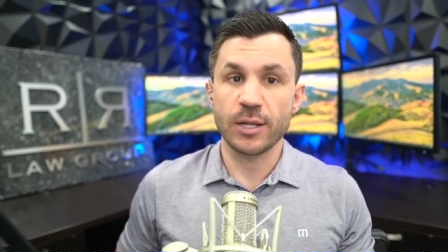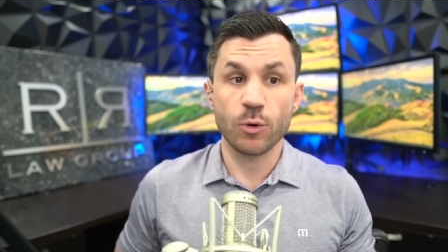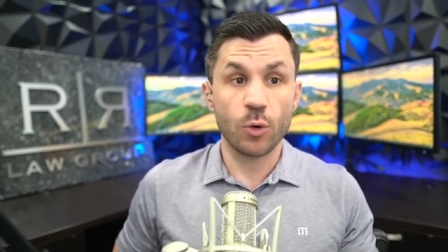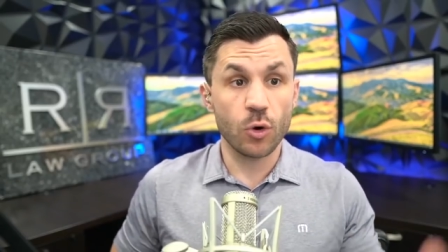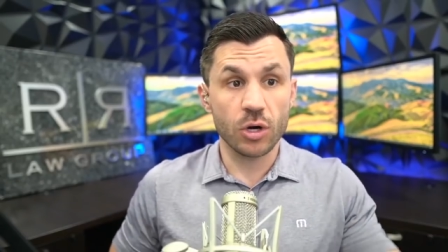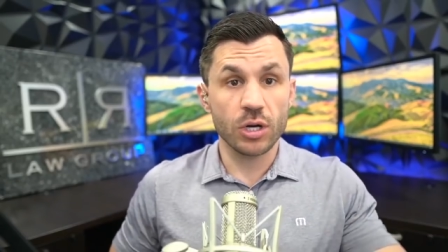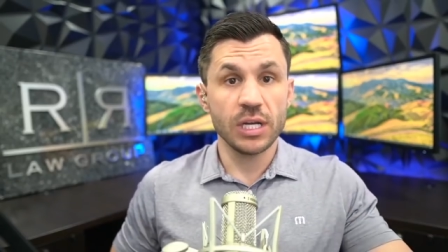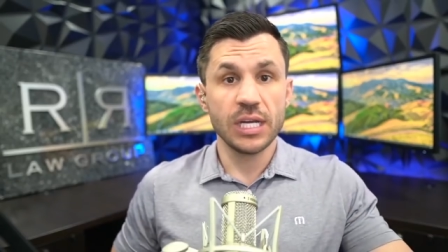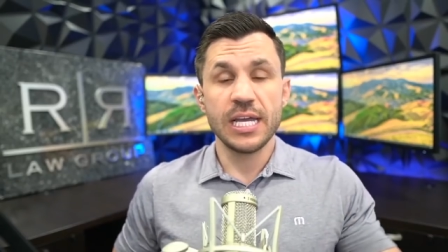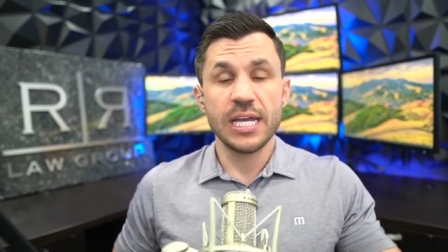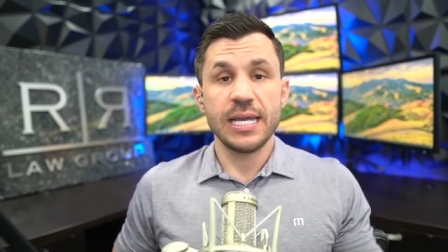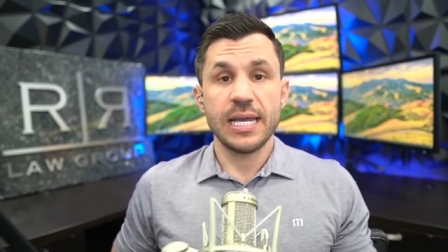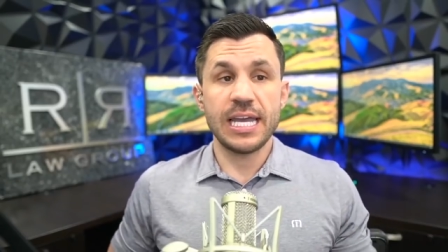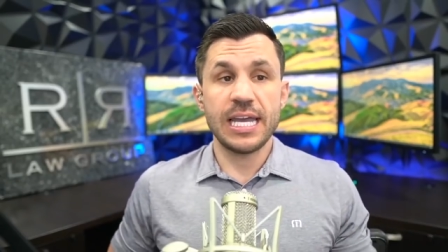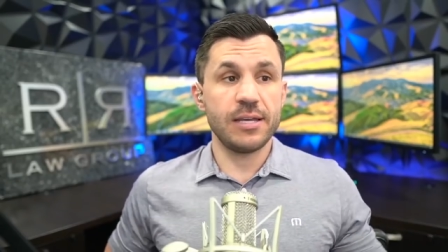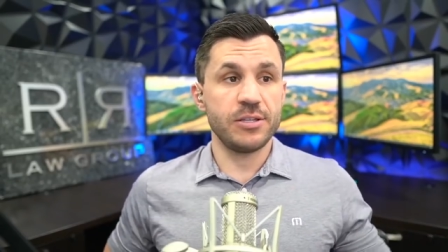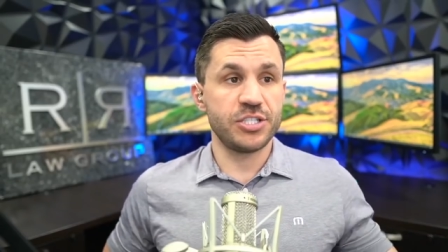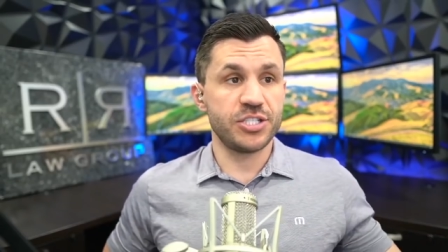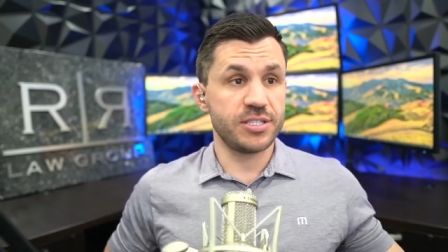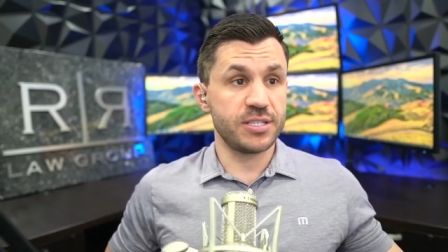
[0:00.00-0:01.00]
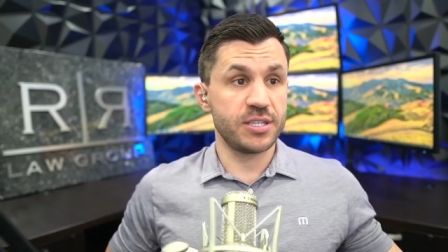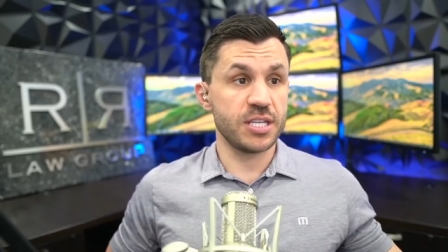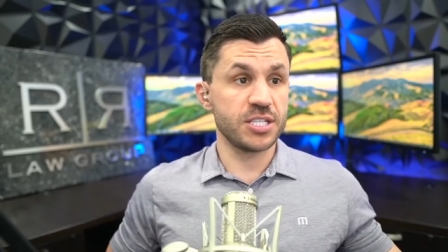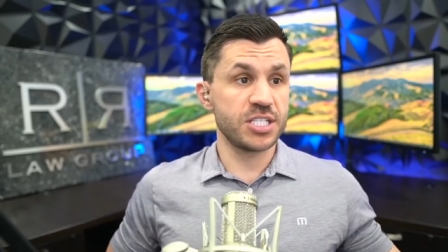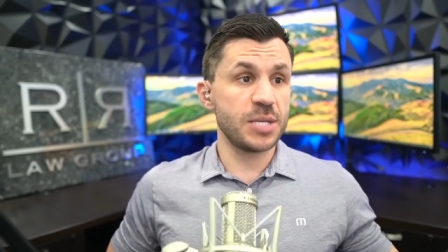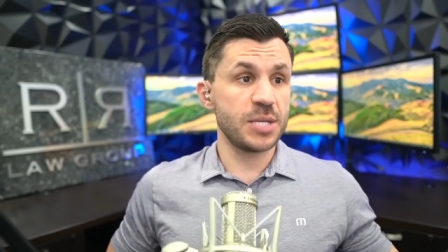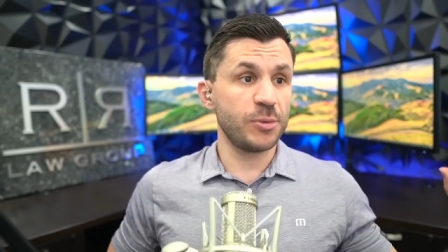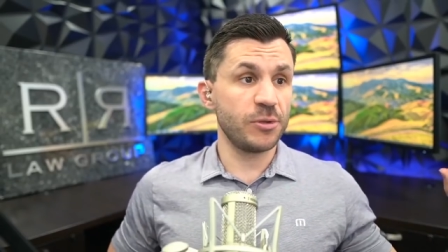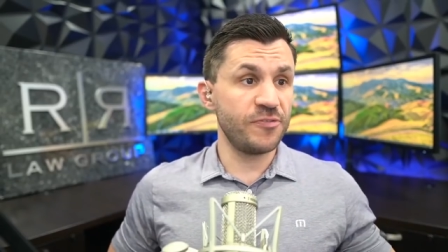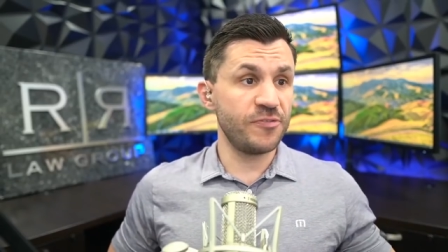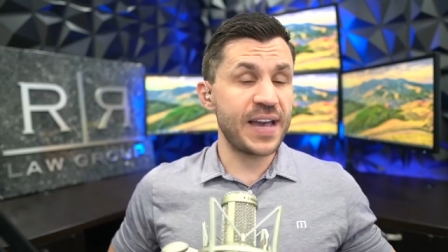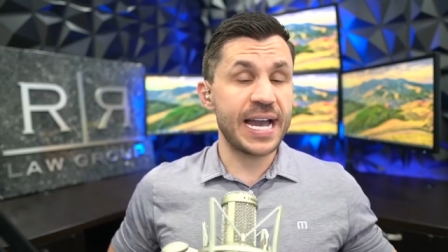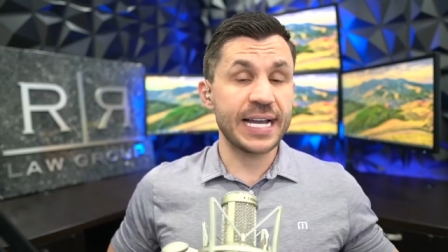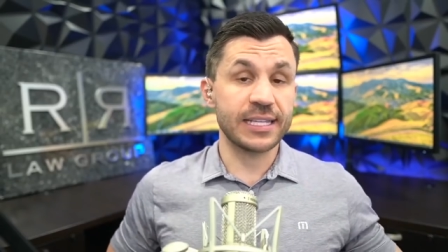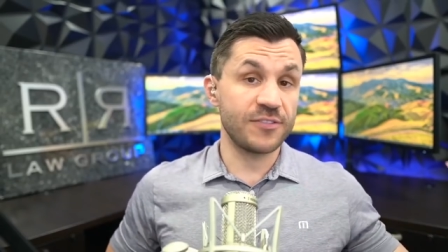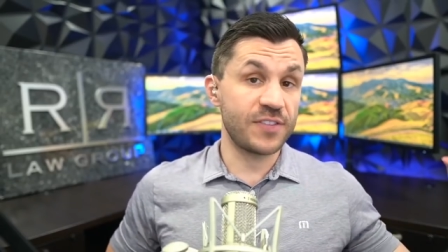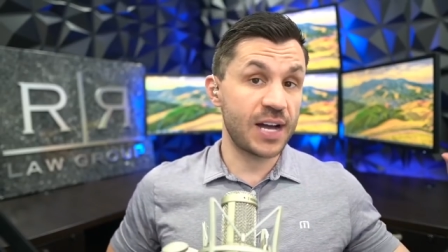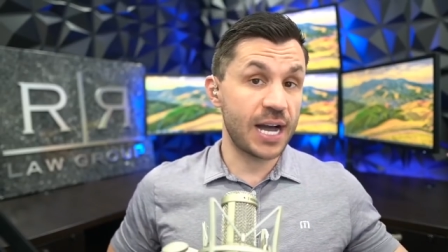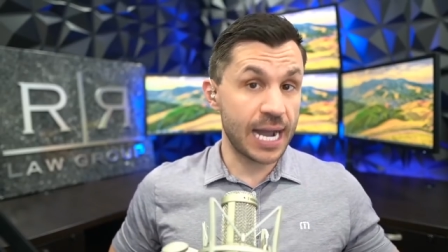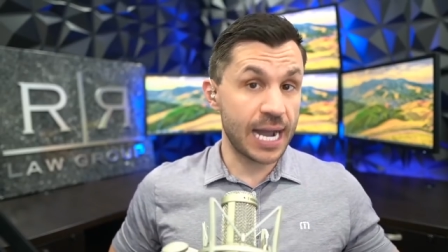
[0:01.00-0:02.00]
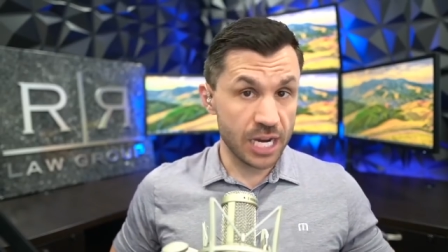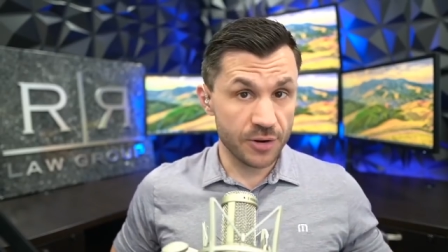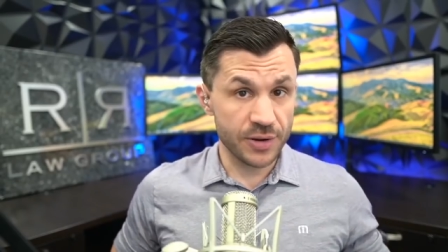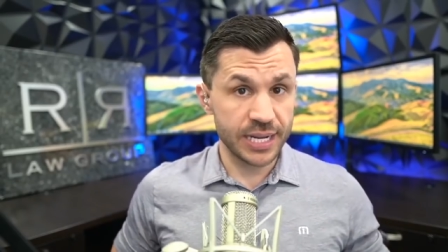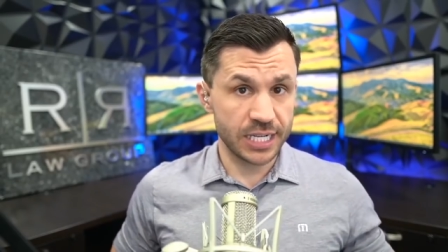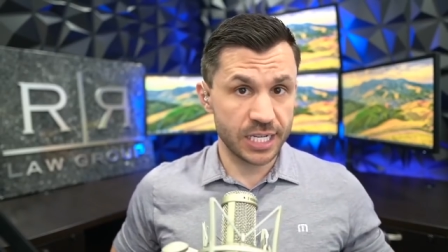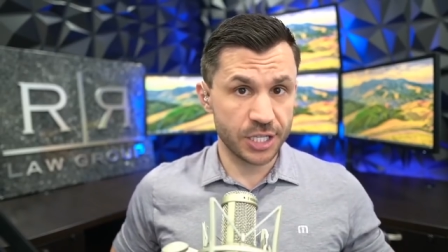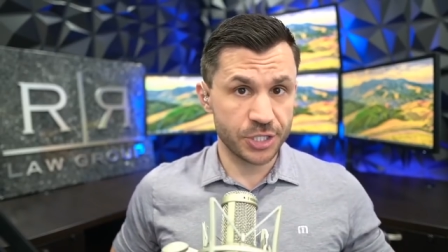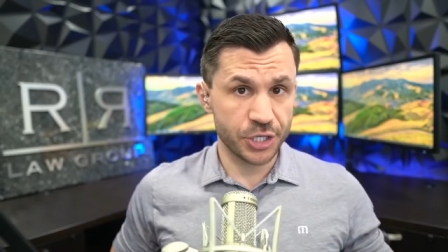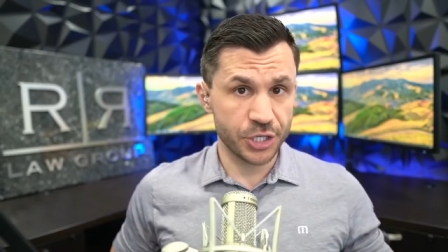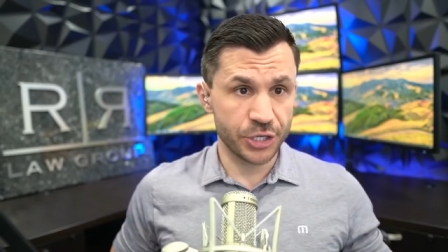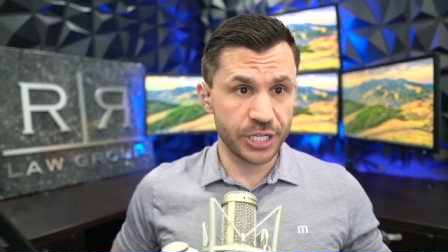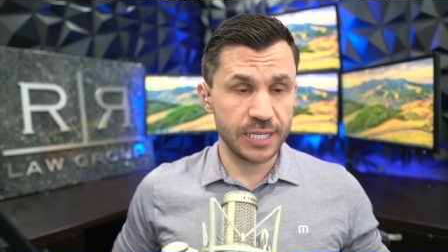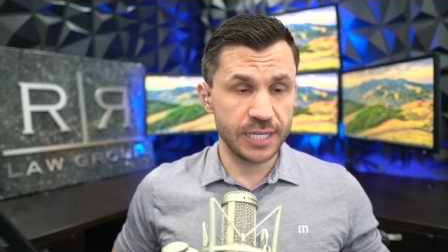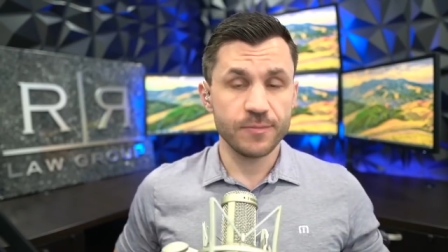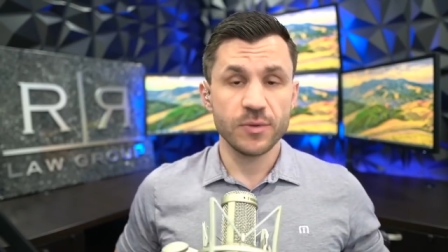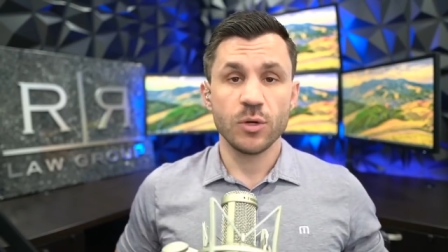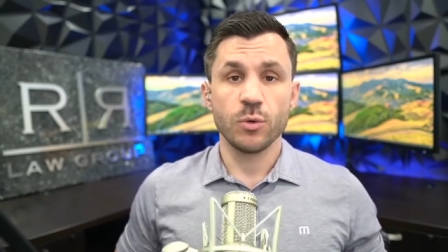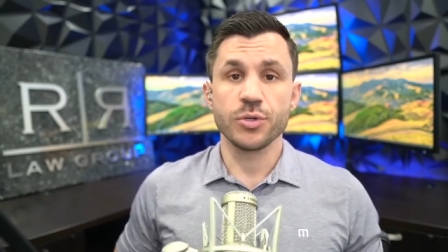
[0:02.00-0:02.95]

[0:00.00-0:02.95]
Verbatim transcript: Or it's the simple fact of hiring an attorney